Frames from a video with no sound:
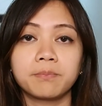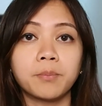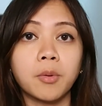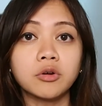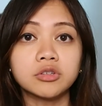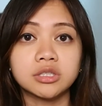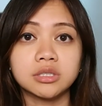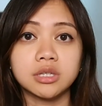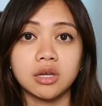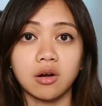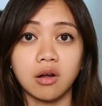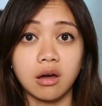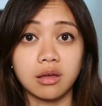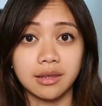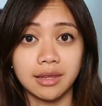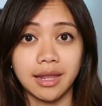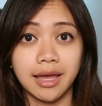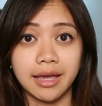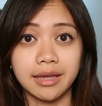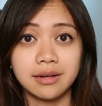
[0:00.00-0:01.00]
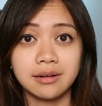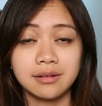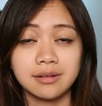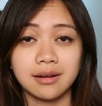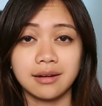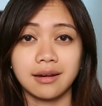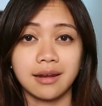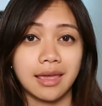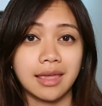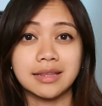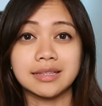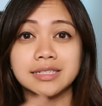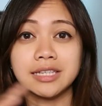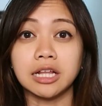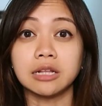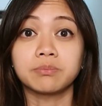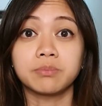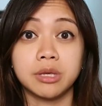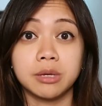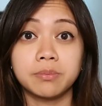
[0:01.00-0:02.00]
post it online and
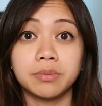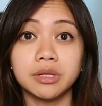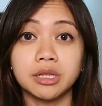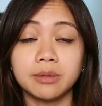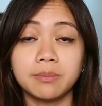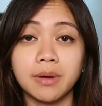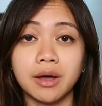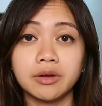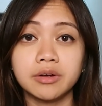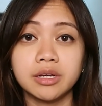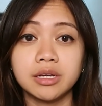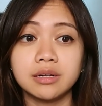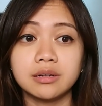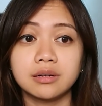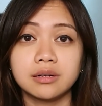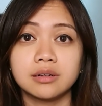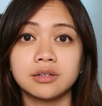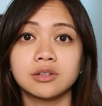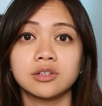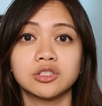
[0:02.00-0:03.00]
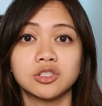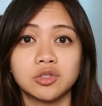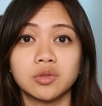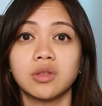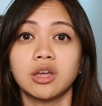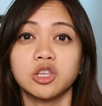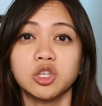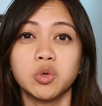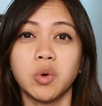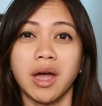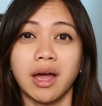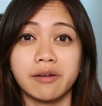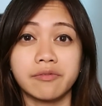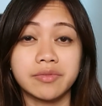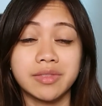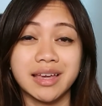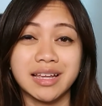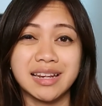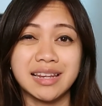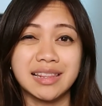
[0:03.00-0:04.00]
tell people about it, so that you
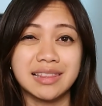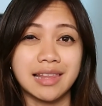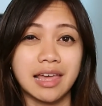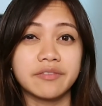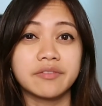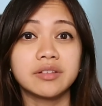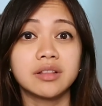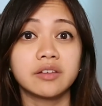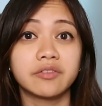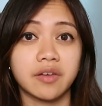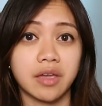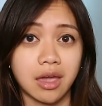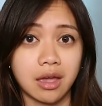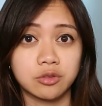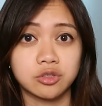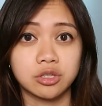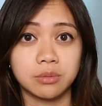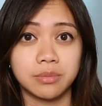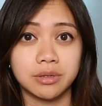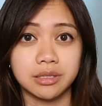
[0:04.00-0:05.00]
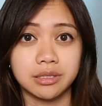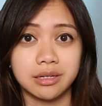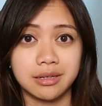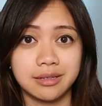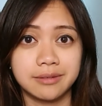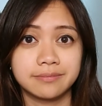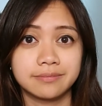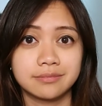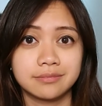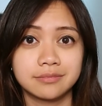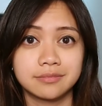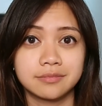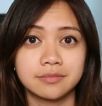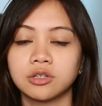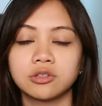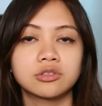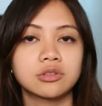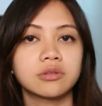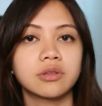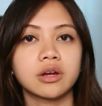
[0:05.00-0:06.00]
have that level of accountability.
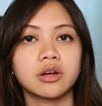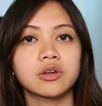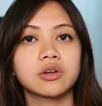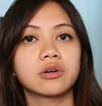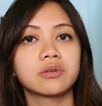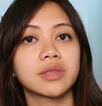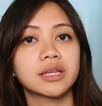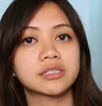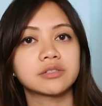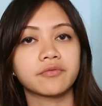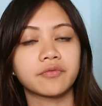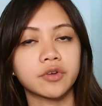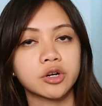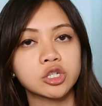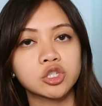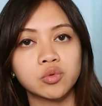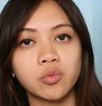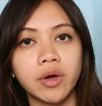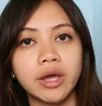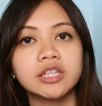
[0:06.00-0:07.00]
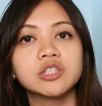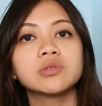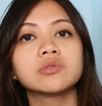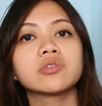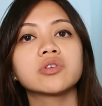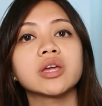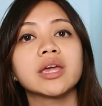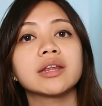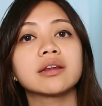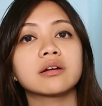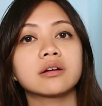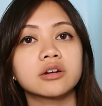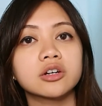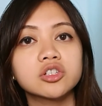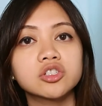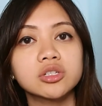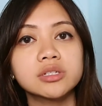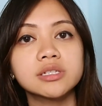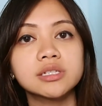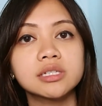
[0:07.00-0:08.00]
So there you go, that's the first way to create
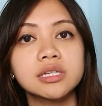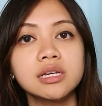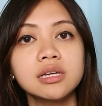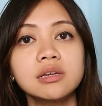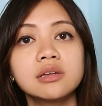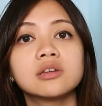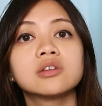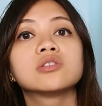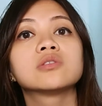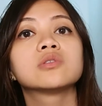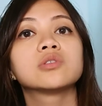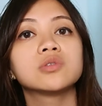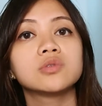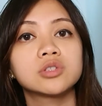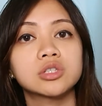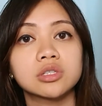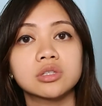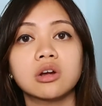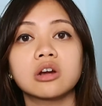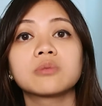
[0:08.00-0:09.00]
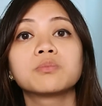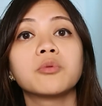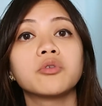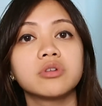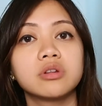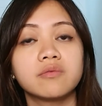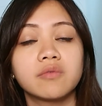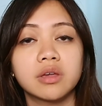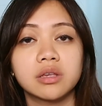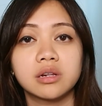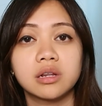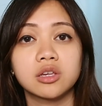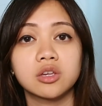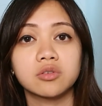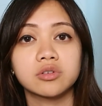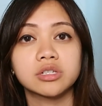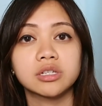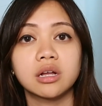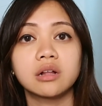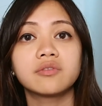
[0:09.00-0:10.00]
urgency to start motivating
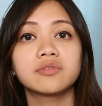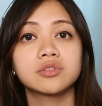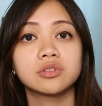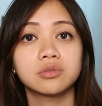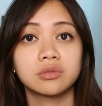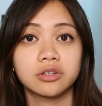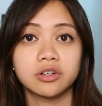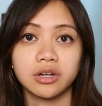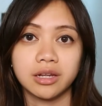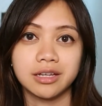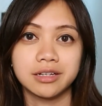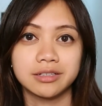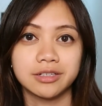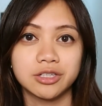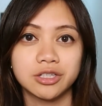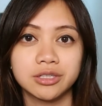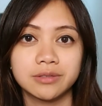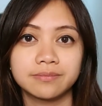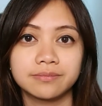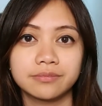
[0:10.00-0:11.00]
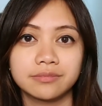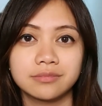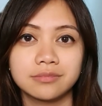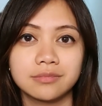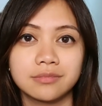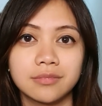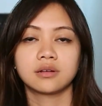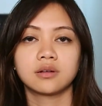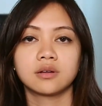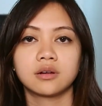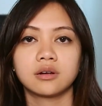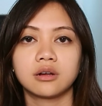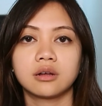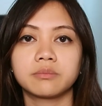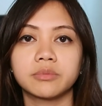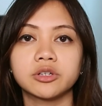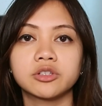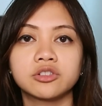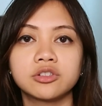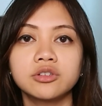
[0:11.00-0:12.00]
yourself to learn English.
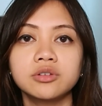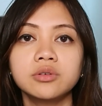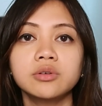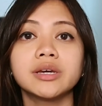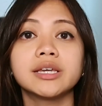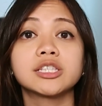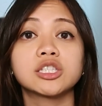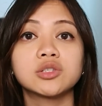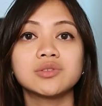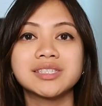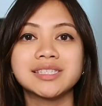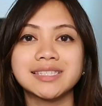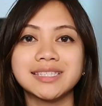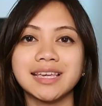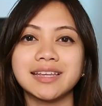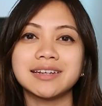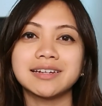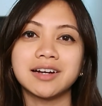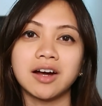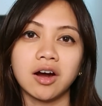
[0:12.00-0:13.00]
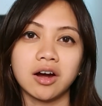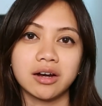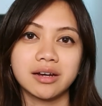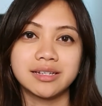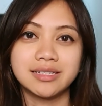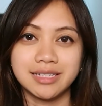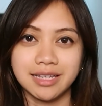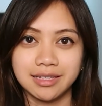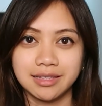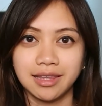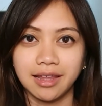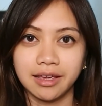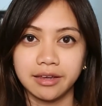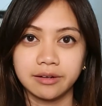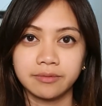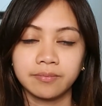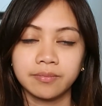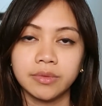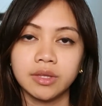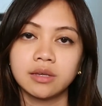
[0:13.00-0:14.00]
Number 2 is to set a hard deadline.